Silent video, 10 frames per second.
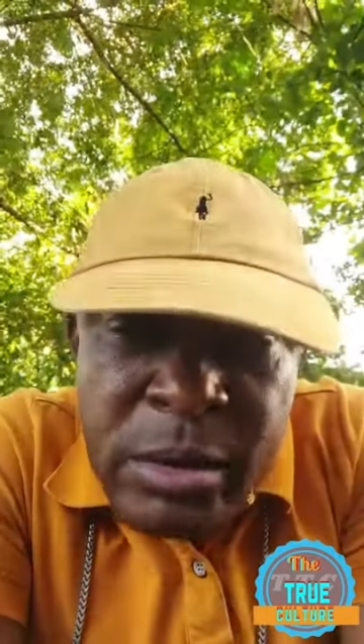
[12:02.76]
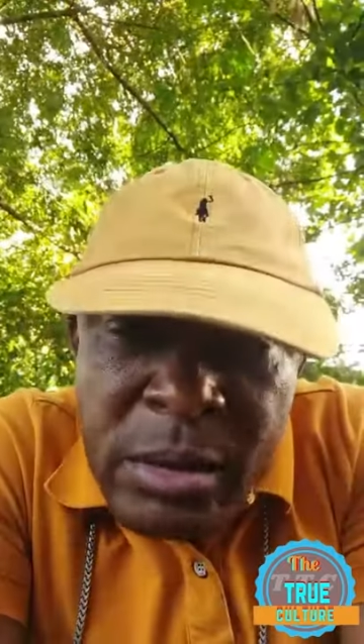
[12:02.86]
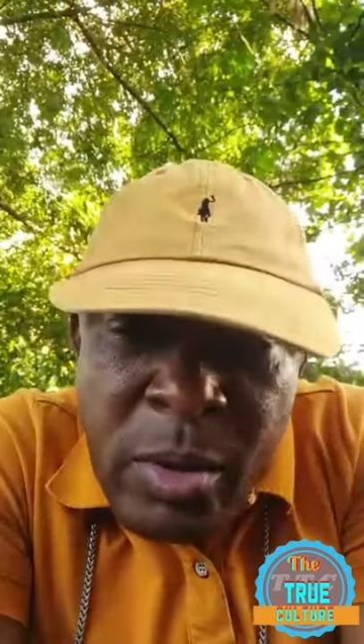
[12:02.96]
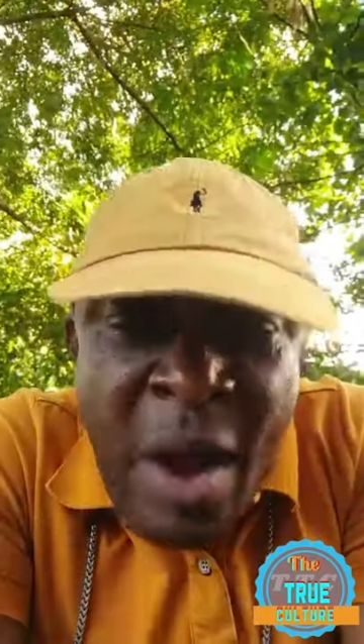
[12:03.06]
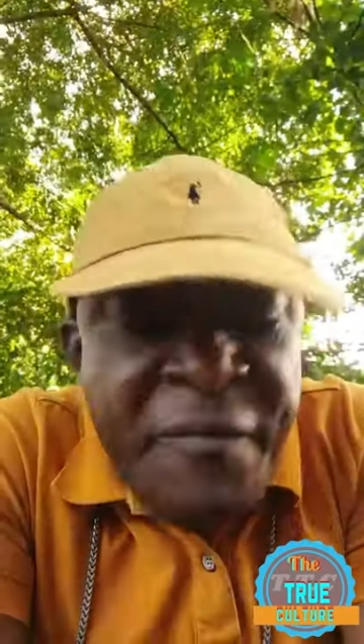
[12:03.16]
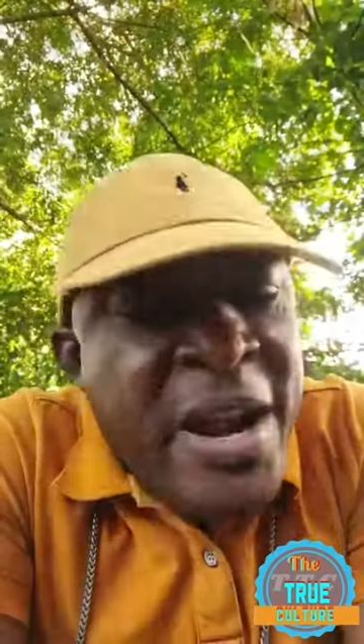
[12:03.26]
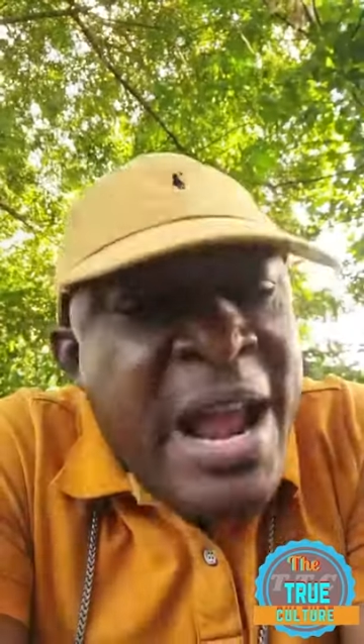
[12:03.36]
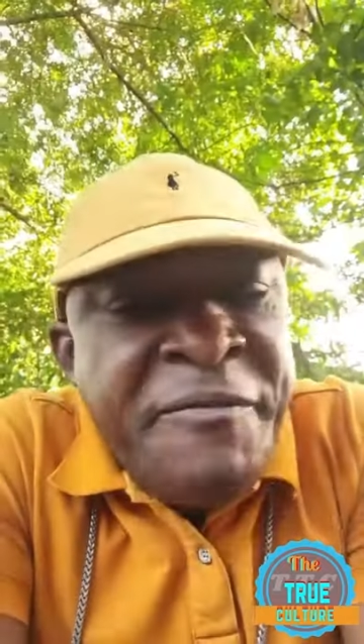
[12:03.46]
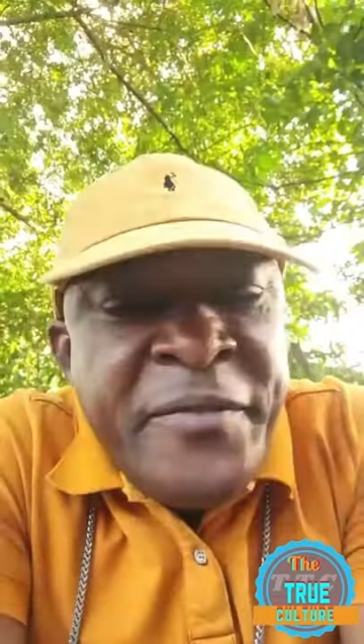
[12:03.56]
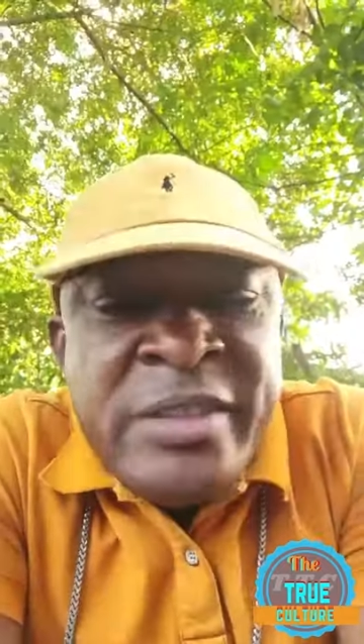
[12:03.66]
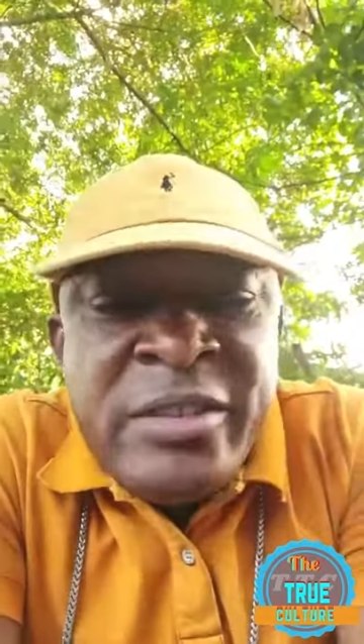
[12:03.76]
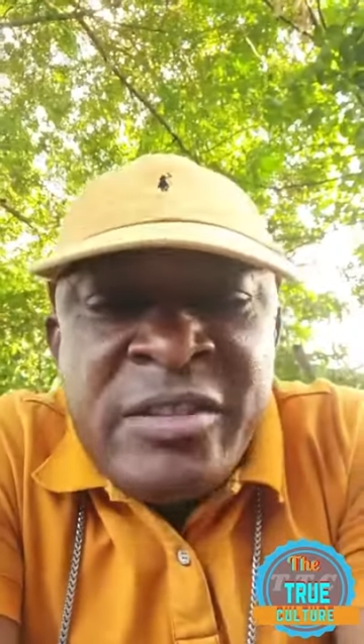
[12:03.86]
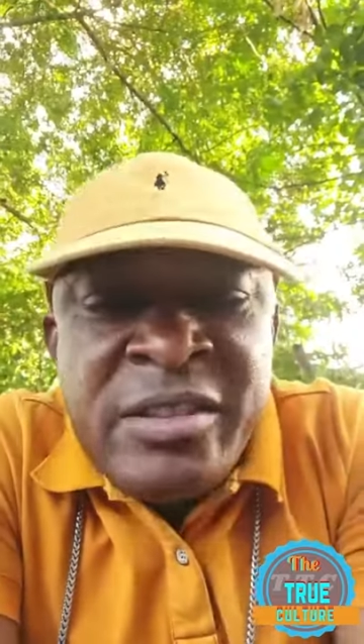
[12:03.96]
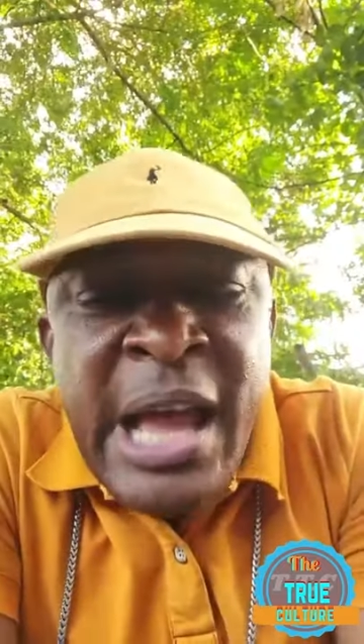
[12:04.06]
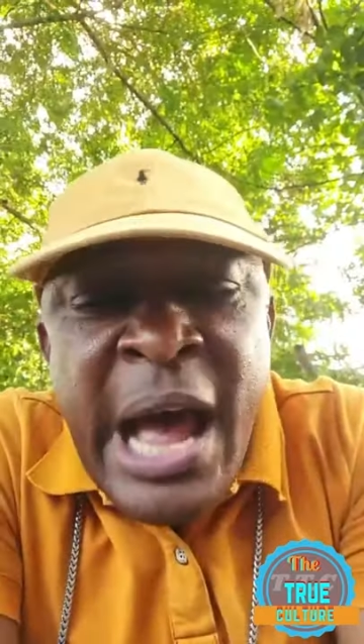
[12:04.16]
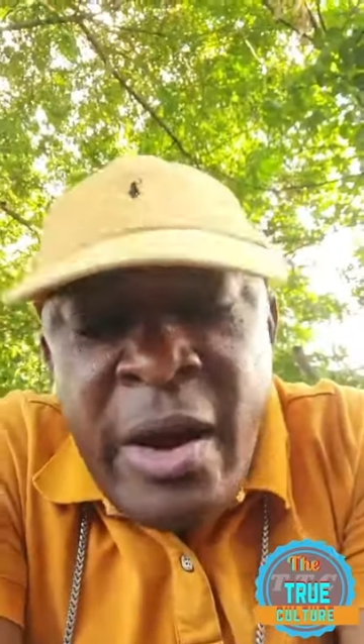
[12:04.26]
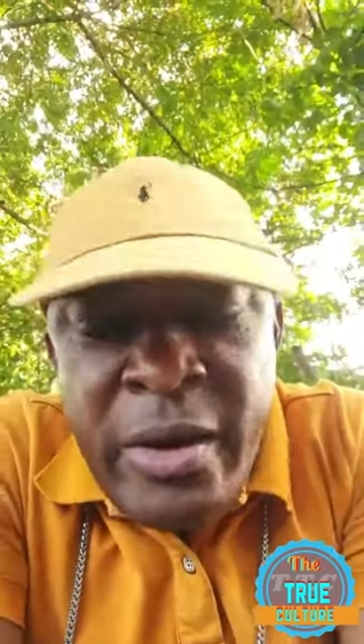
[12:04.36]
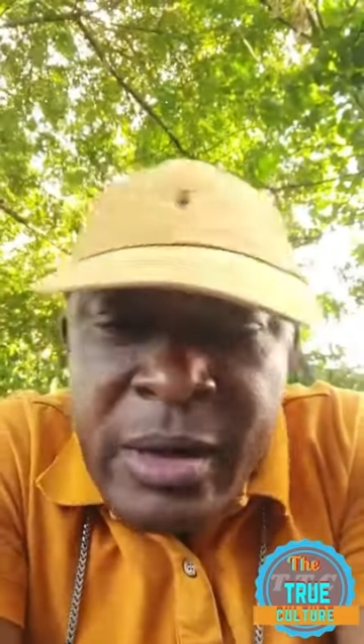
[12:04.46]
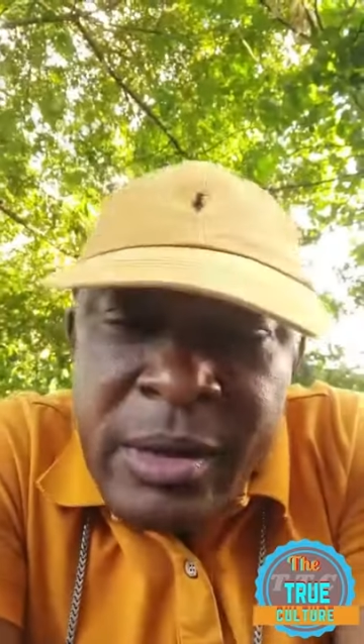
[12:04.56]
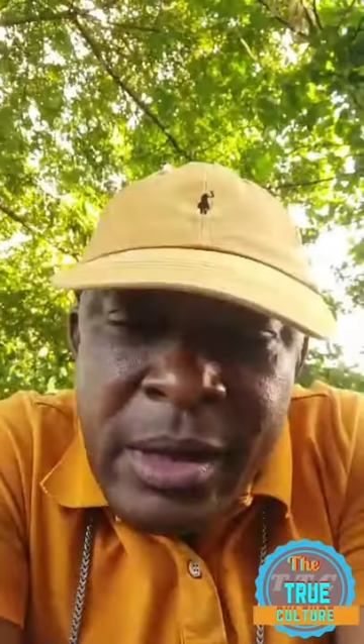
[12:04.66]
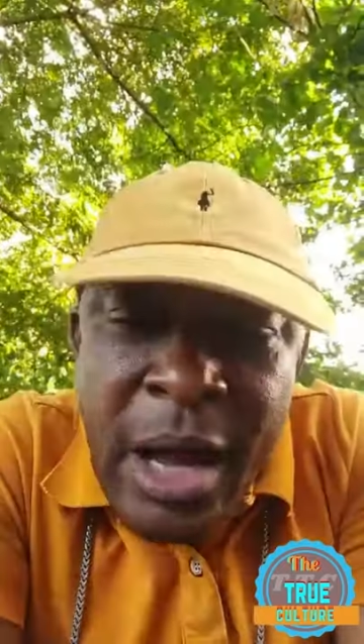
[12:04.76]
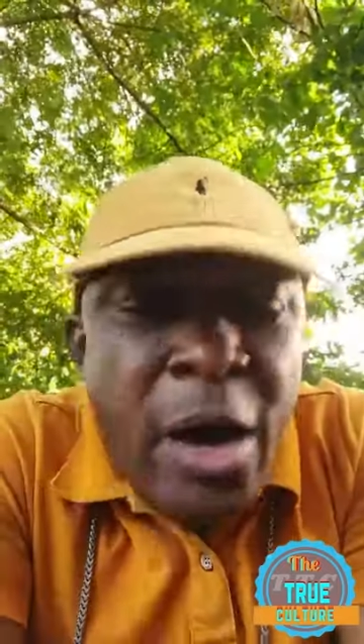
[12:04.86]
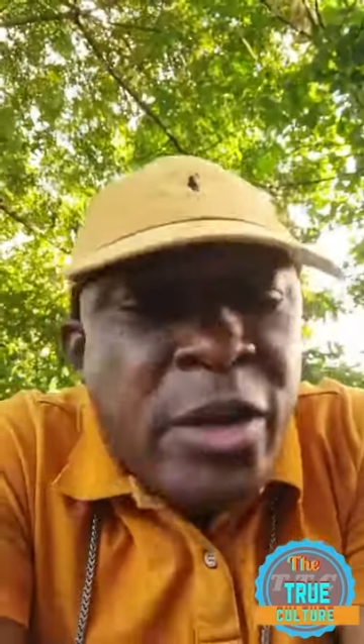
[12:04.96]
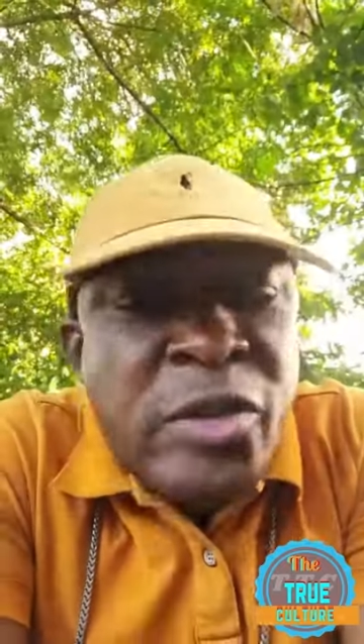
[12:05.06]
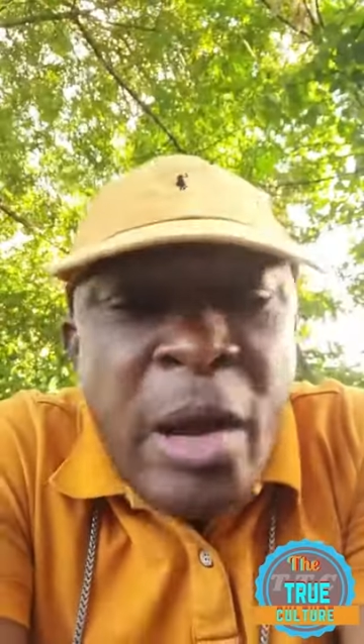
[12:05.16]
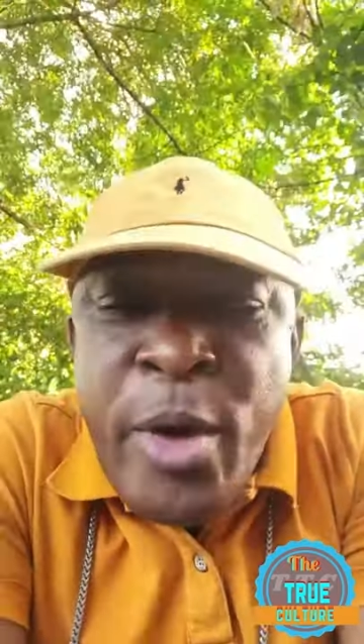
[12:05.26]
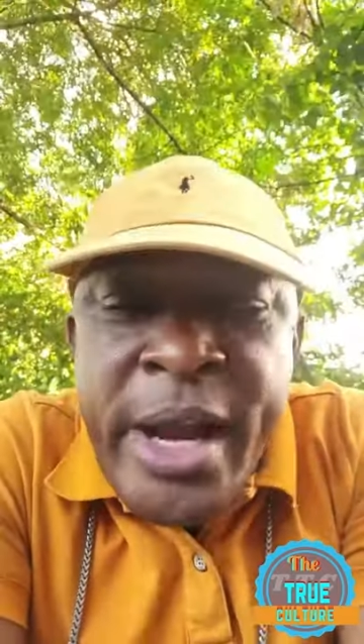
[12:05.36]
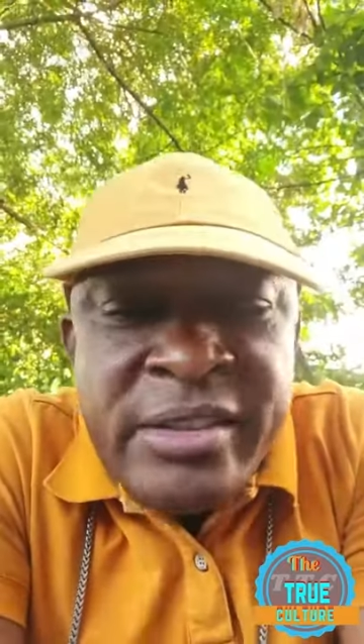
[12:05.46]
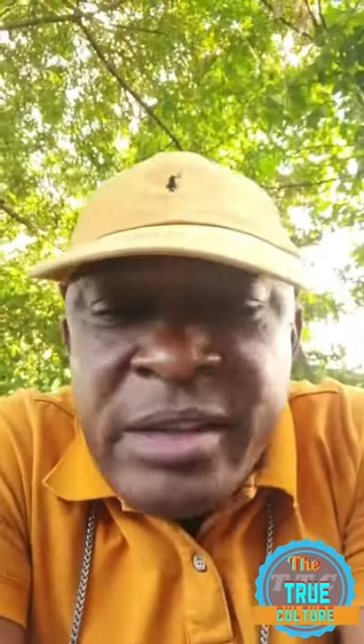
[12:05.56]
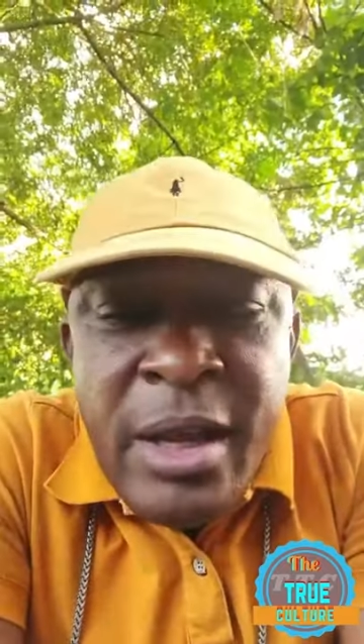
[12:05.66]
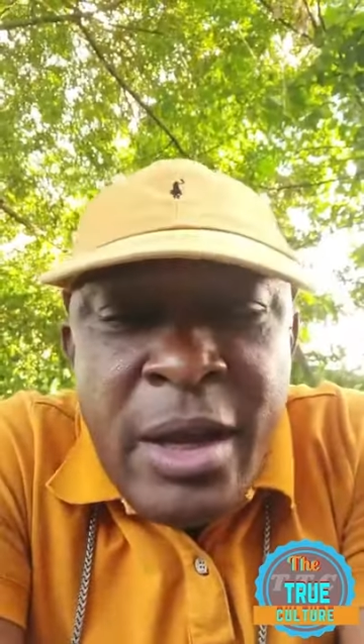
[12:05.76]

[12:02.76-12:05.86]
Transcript: We have left that's a star. And go somewhere else.